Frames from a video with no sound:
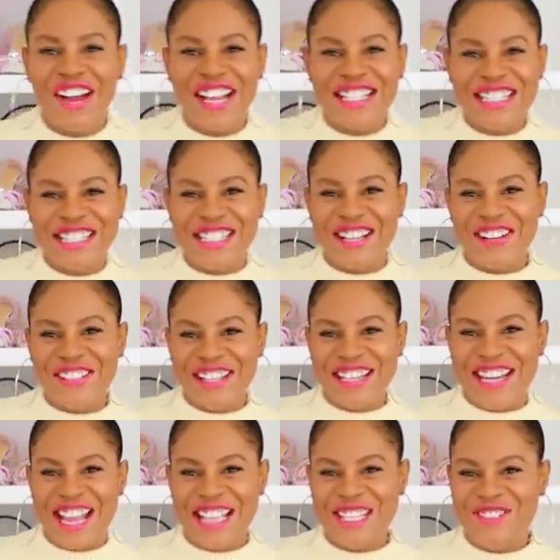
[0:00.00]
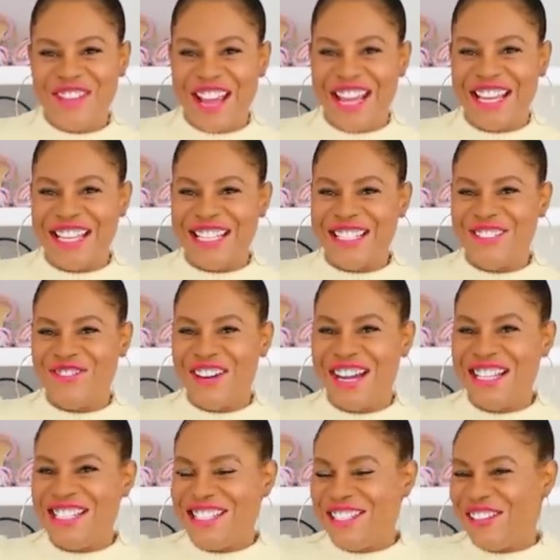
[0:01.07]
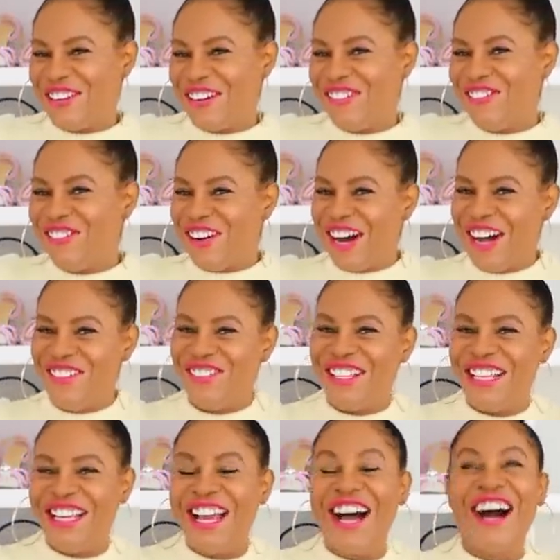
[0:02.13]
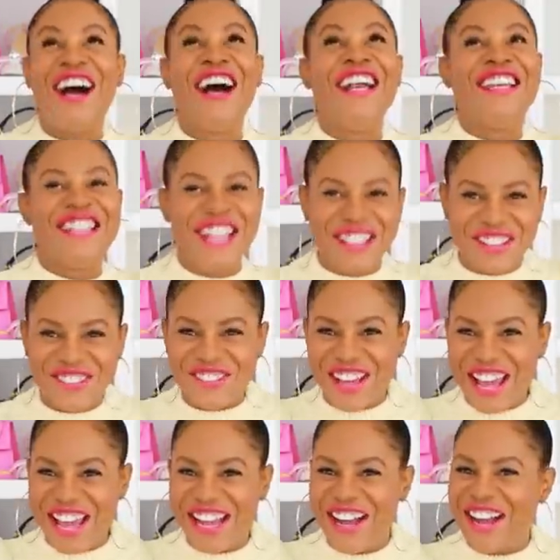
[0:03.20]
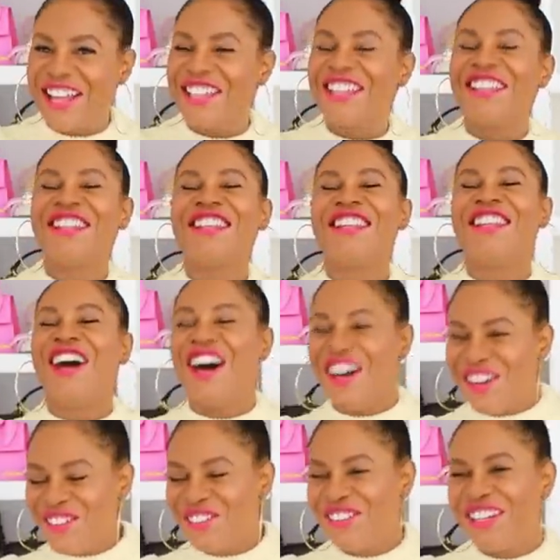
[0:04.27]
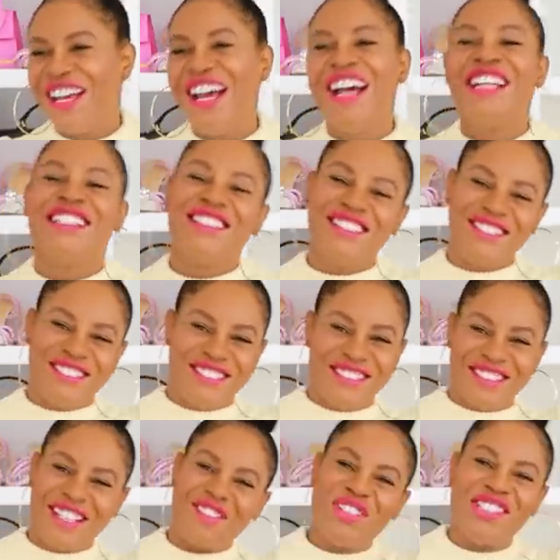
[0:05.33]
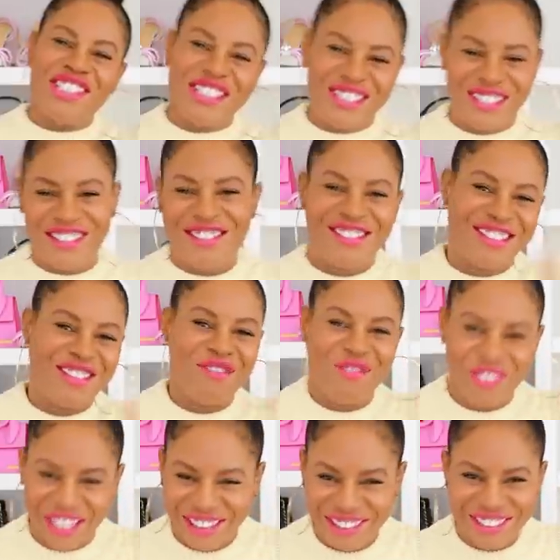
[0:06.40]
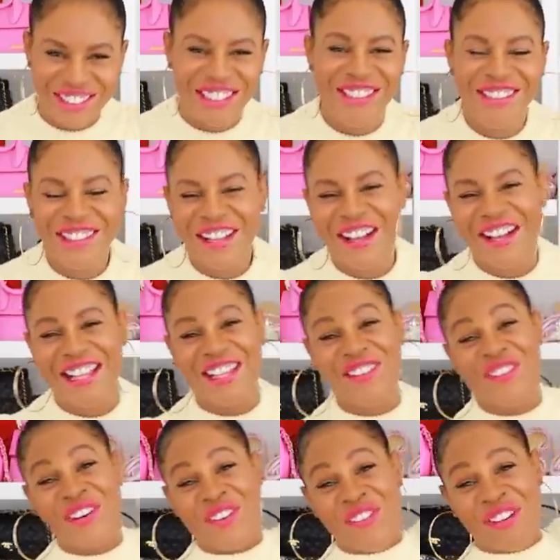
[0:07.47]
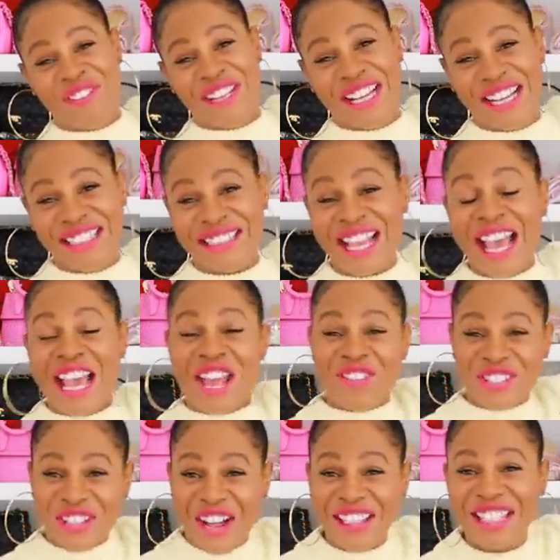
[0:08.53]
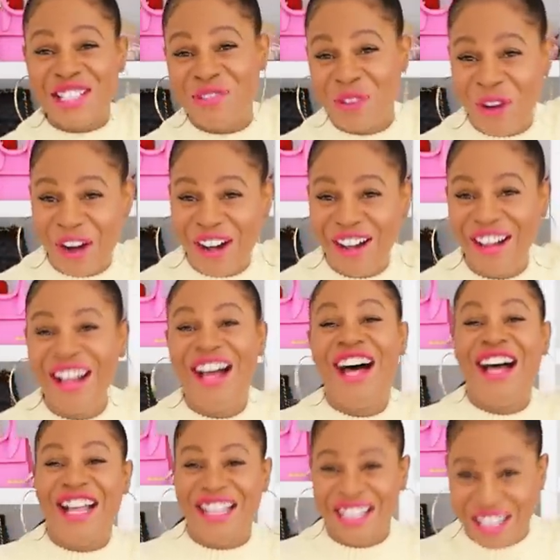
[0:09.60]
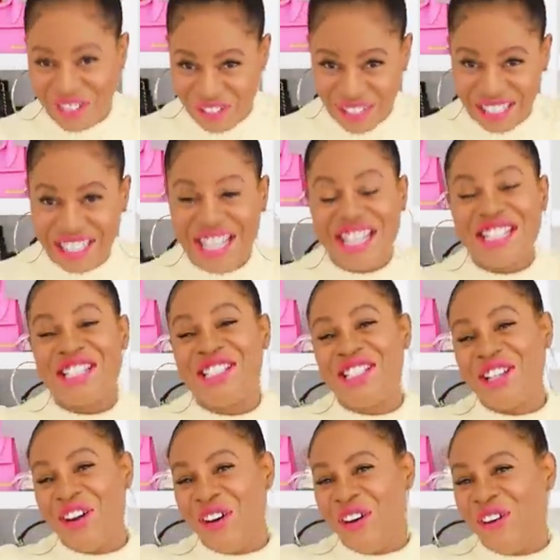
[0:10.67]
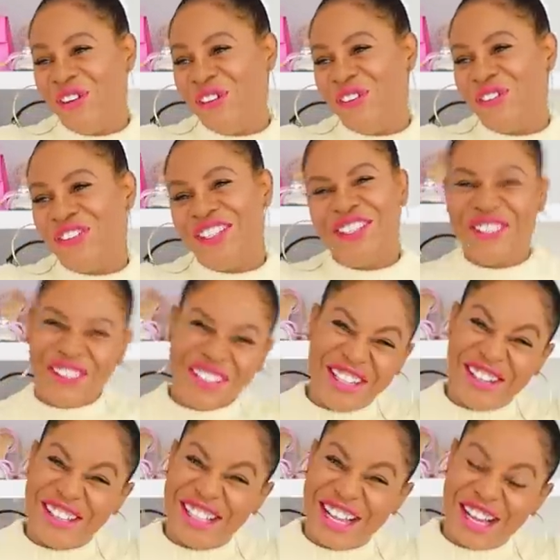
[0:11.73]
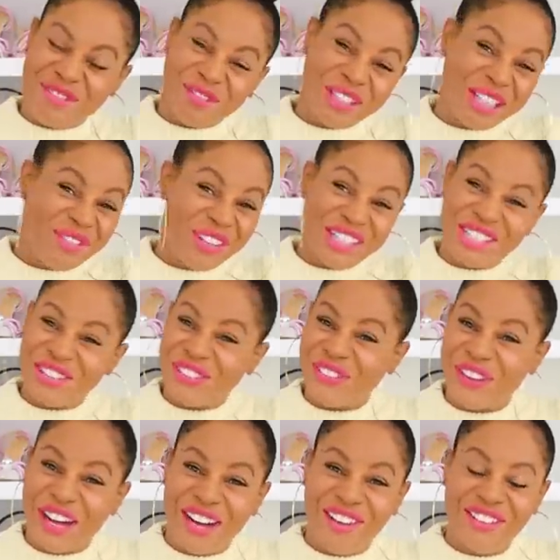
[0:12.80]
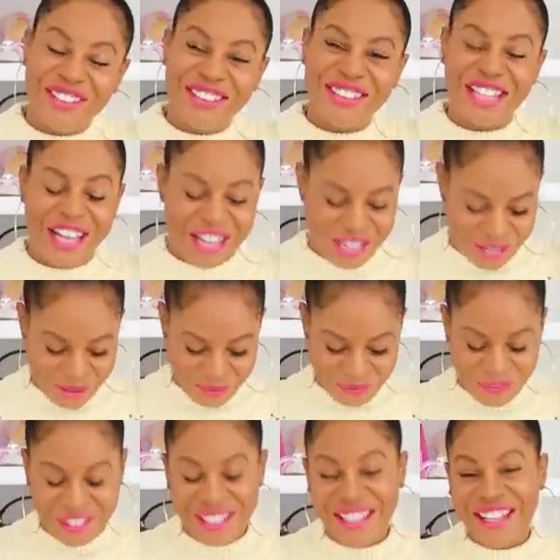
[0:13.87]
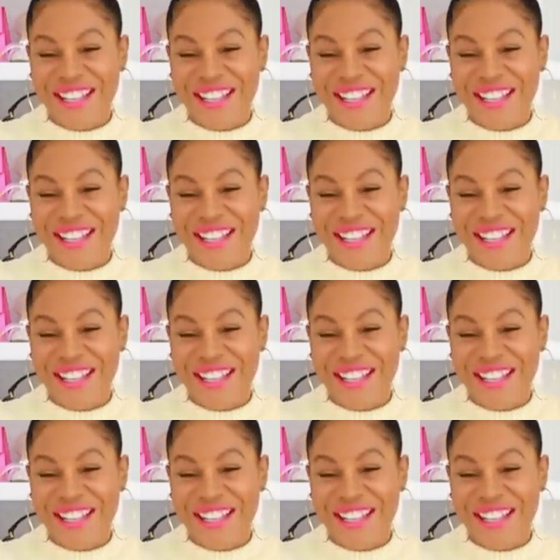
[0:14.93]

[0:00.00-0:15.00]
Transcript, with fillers: right, so the next bag is my Dior Bobby. Another bag I love. Let me just confess. I love all my bags. If it's on this wall, I love it. So you'll hear that pretty much throughout. Um,